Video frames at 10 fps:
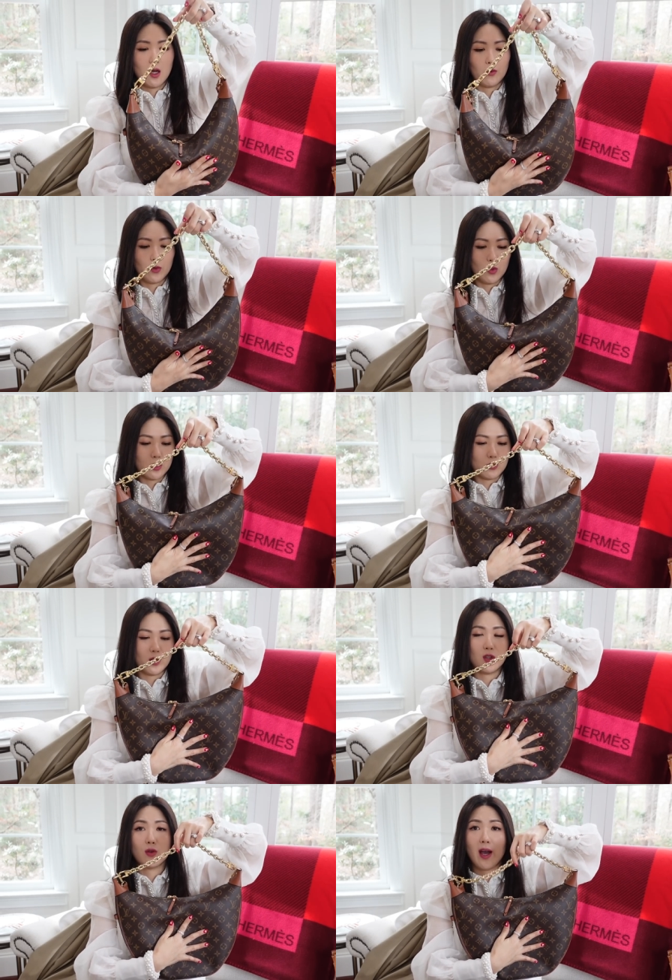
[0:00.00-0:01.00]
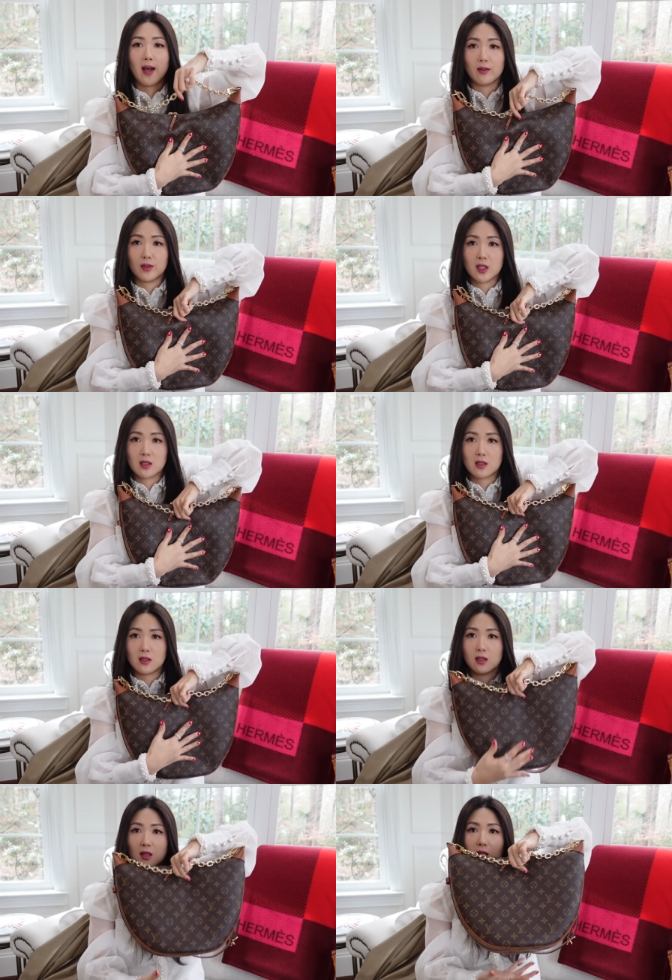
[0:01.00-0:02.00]
Of course, when you have
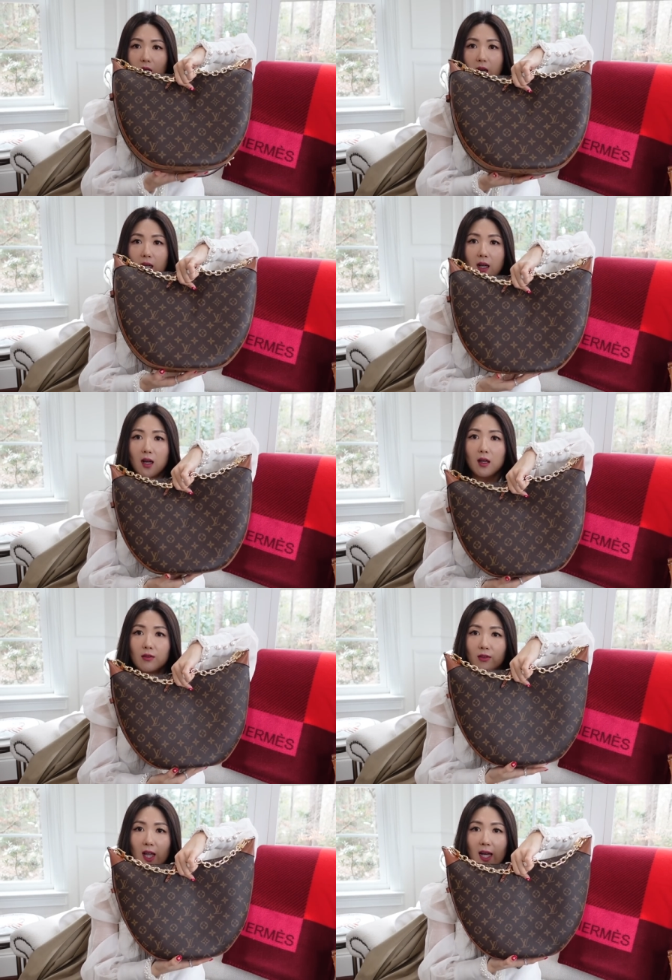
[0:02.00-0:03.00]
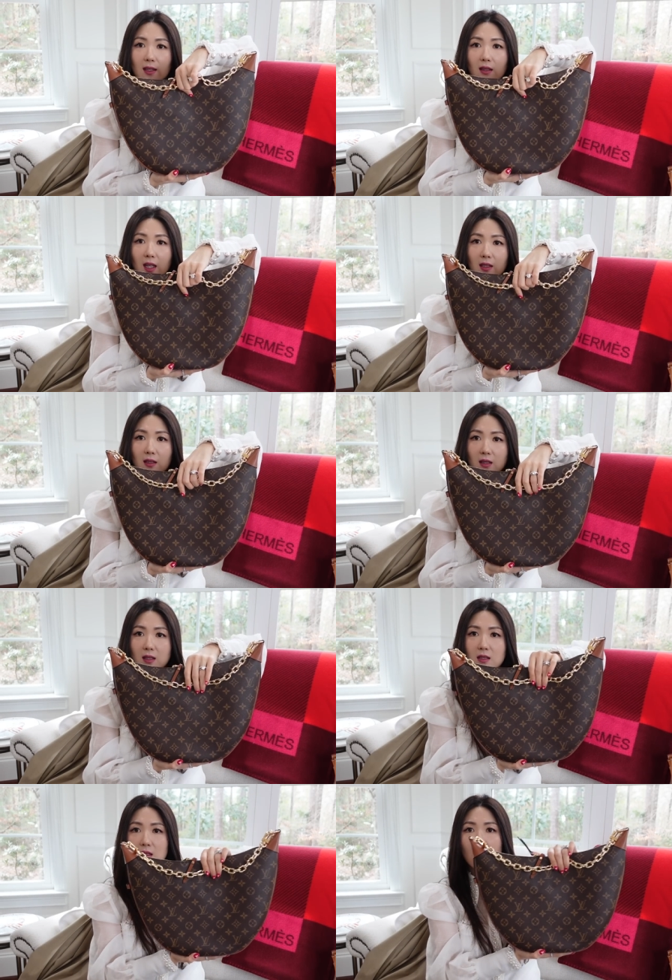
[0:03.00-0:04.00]
this kind of flat like
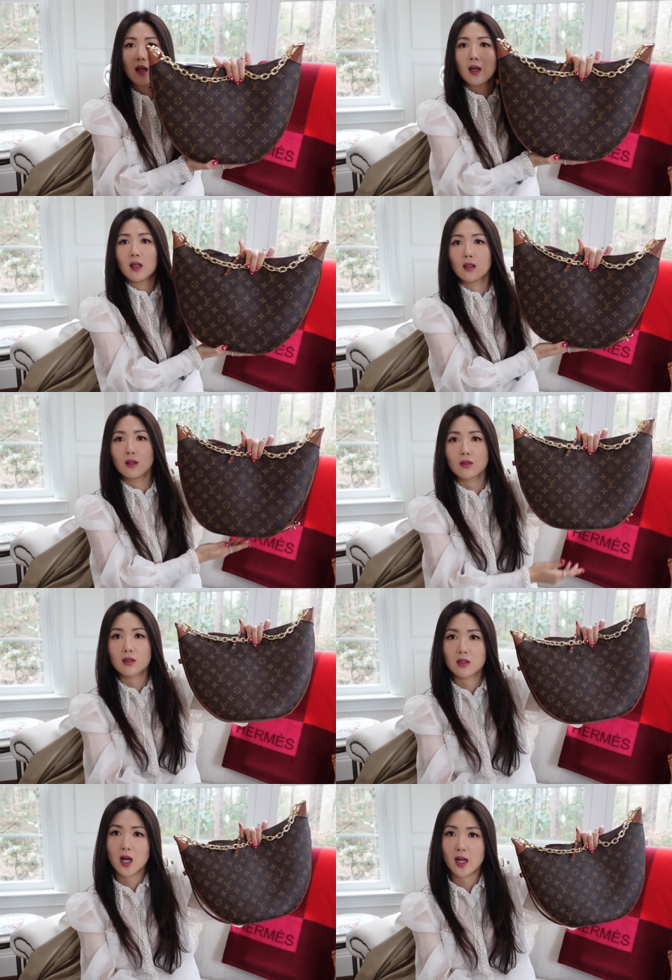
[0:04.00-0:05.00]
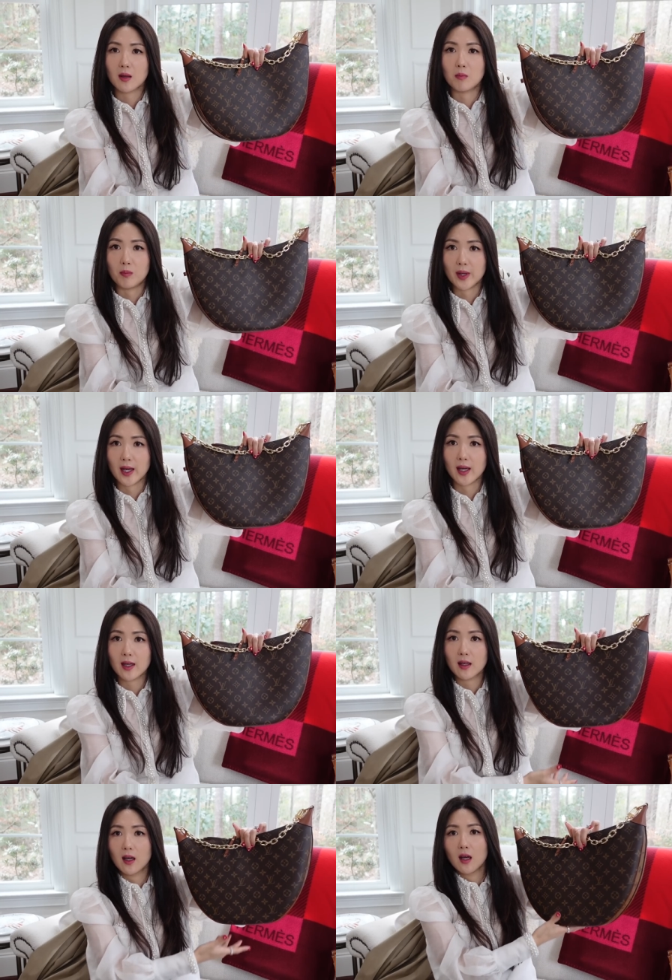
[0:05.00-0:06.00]
this, it looks kind of
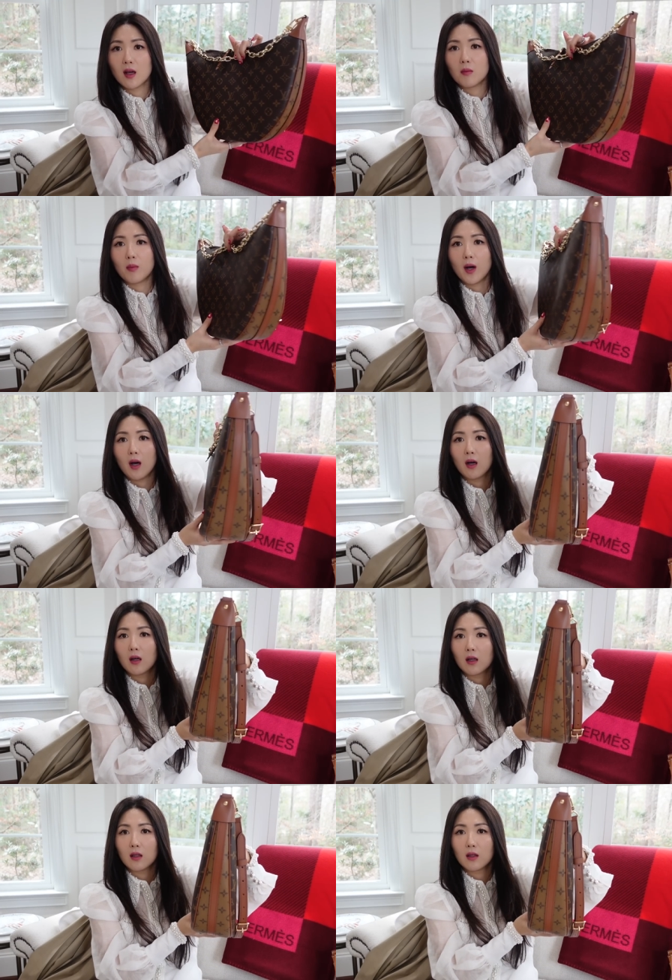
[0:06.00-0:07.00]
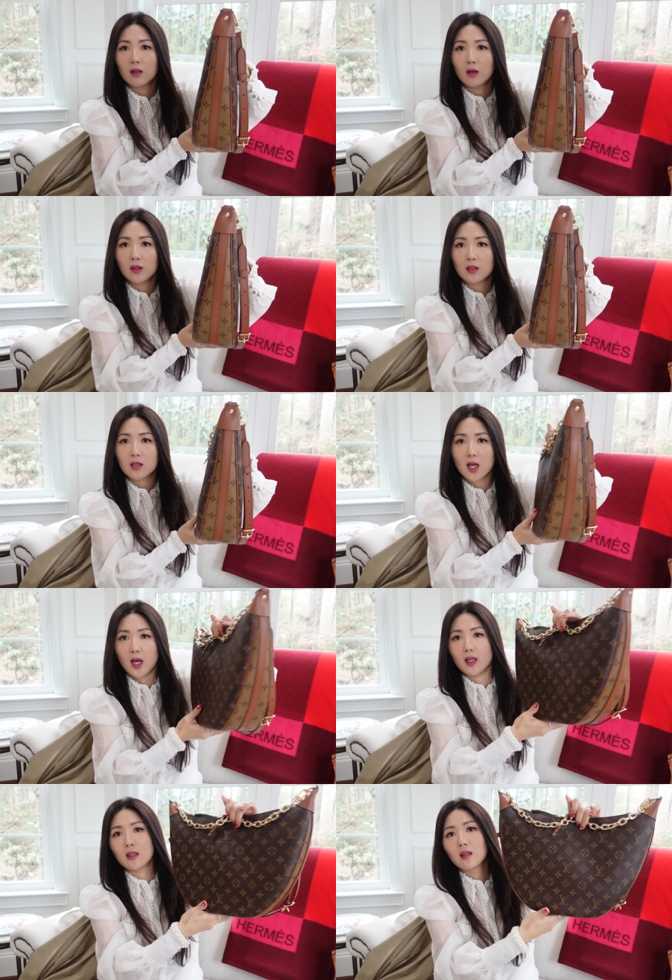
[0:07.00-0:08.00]
big, but look on the
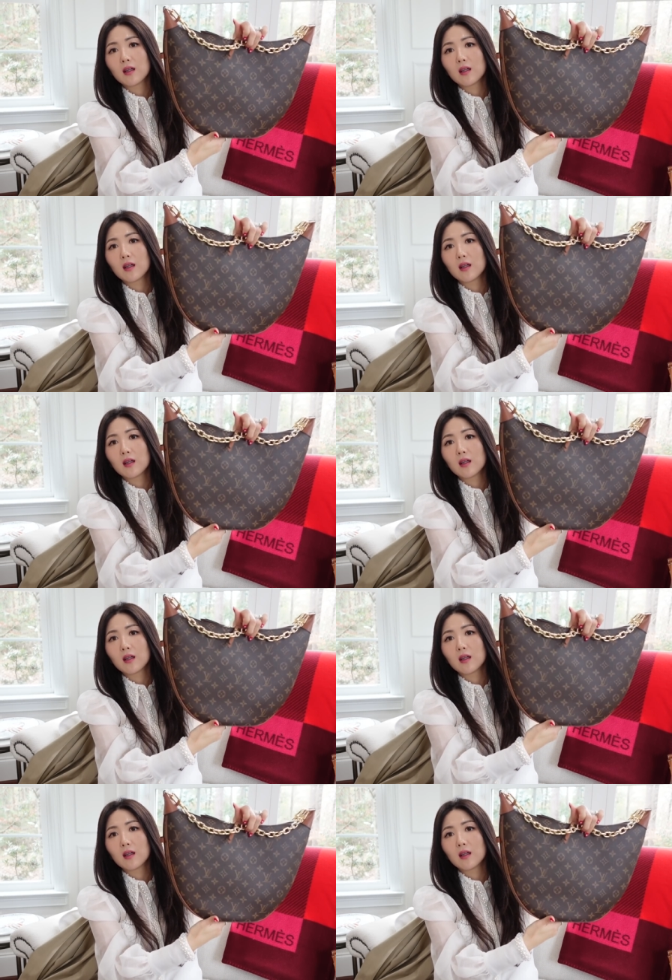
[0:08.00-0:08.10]
side.